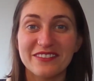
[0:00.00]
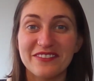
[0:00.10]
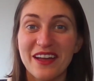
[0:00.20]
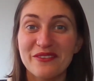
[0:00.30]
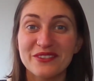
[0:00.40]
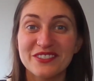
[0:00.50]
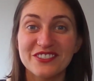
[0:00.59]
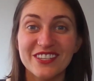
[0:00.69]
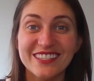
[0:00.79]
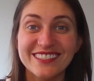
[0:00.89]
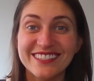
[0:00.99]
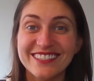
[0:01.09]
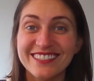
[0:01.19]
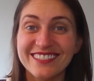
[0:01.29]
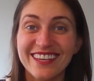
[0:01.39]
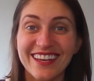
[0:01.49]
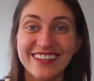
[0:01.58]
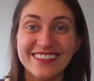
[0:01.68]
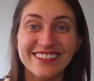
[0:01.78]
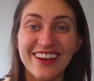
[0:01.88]
I was just a
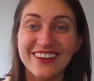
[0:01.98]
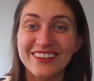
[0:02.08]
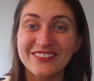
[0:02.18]
younger